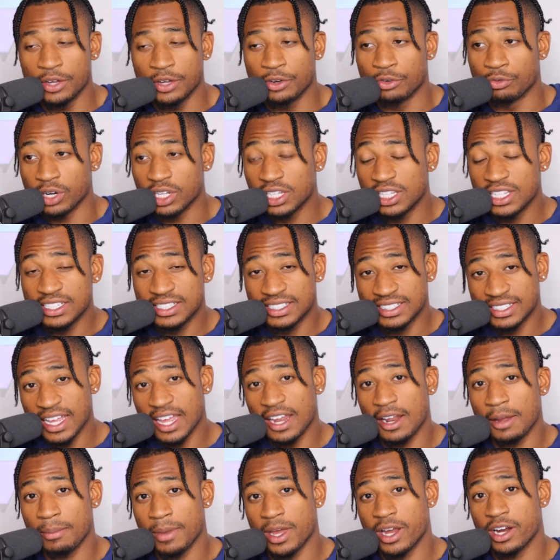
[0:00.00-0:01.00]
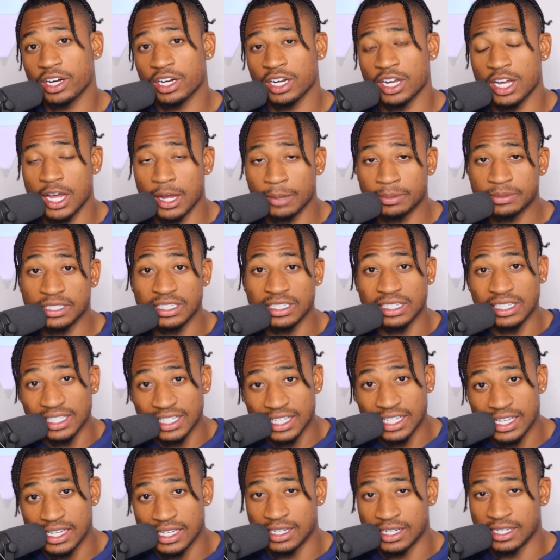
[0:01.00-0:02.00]
Really set America up to
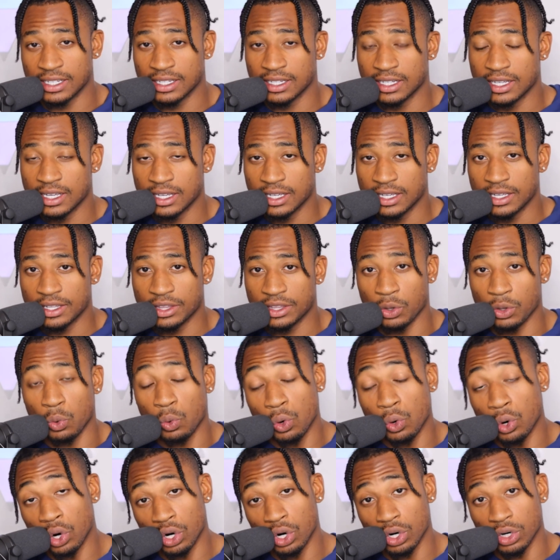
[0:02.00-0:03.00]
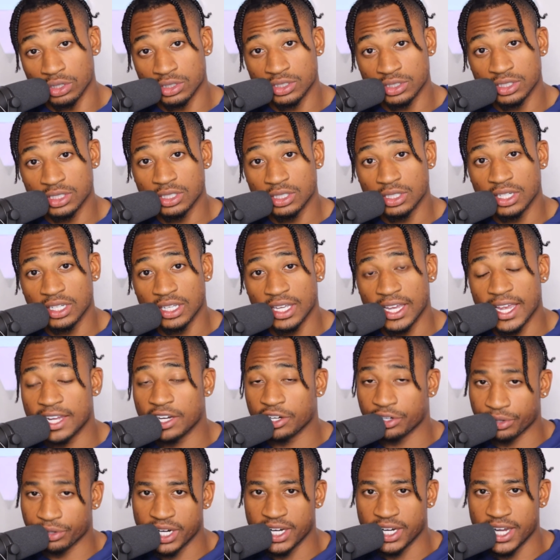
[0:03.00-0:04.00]
lead the world
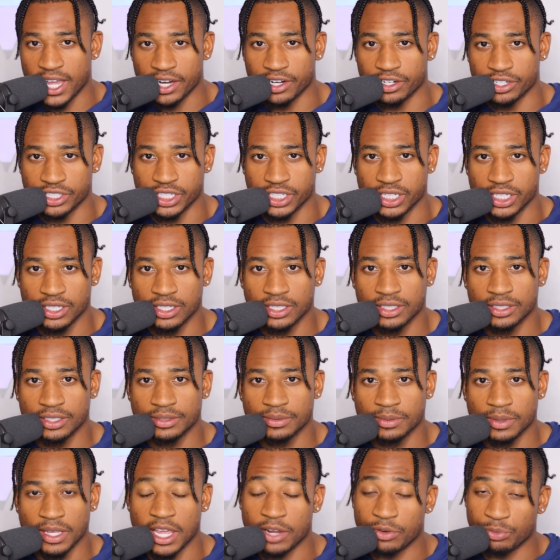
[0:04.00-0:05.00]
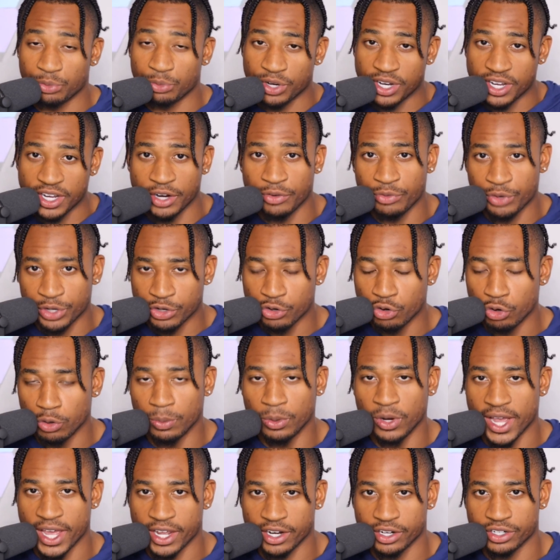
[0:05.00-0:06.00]
in green energy and, re and
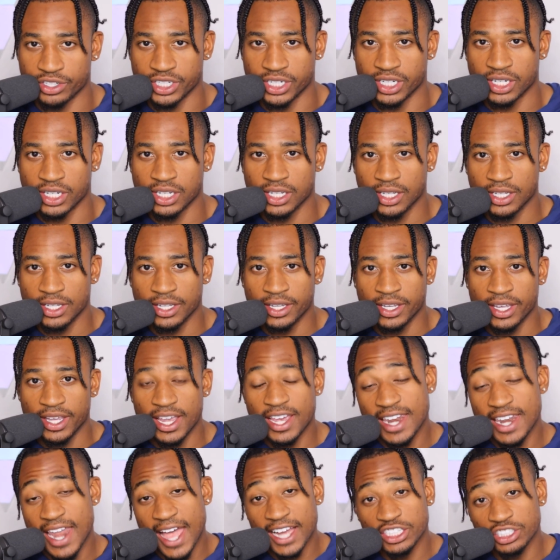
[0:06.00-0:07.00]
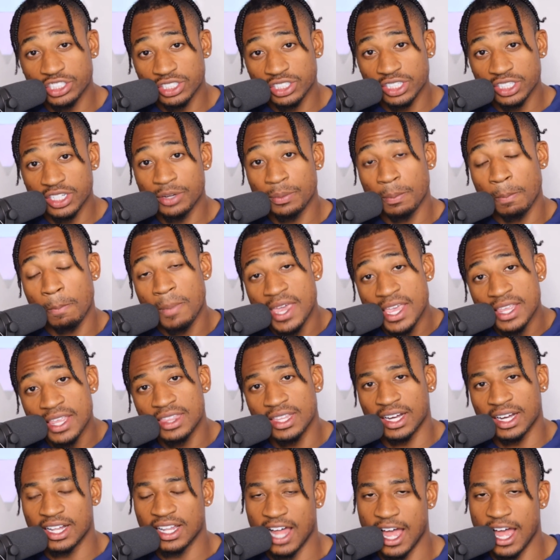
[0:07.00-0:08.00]
renewable energy and actually meet
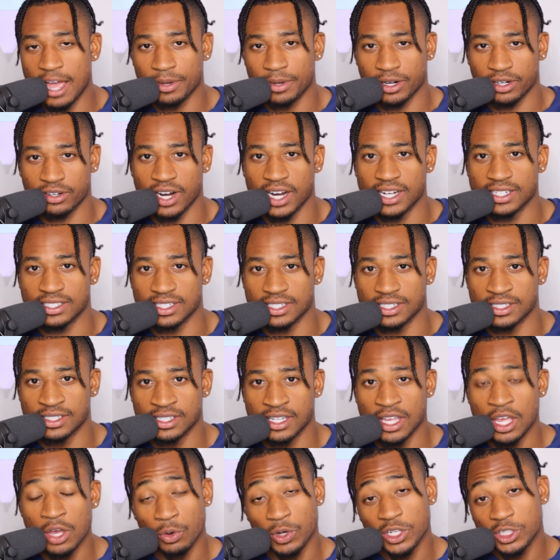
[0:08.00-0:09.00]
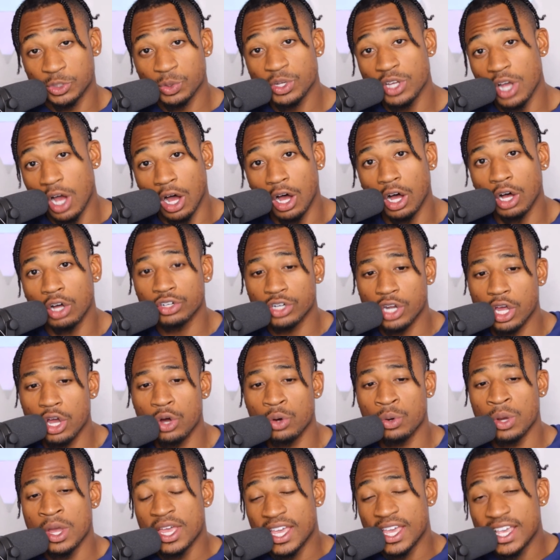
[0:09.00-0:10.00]
the climate crisis, which we all
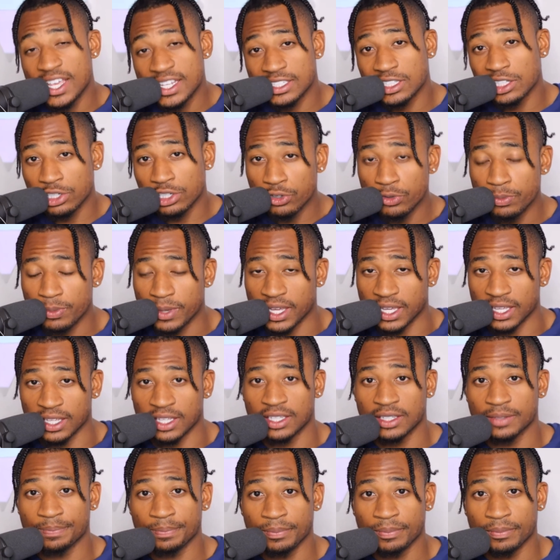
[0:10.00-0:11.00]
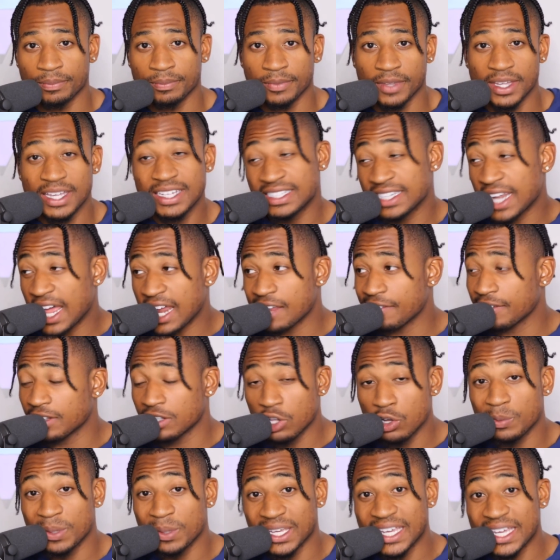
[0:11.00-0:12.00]
know is looming. It's not
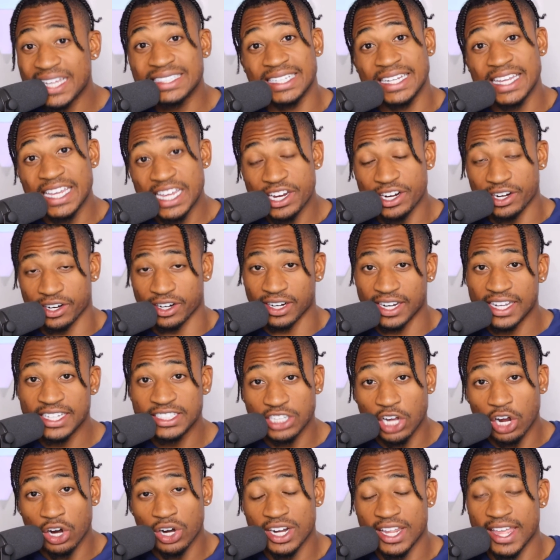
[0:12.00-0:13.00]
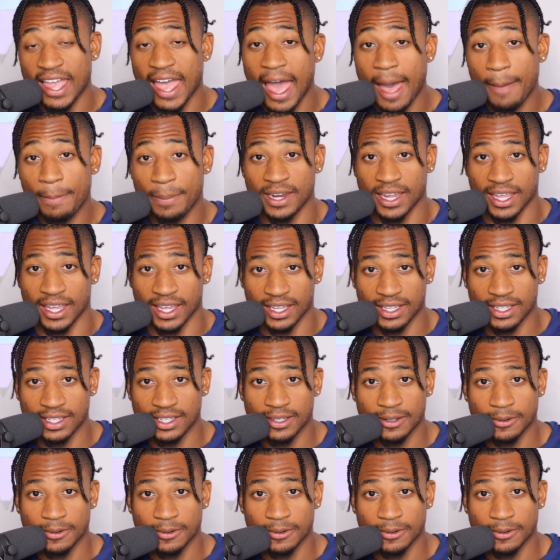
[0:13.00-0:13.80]
even looming, it's here, it's already happening.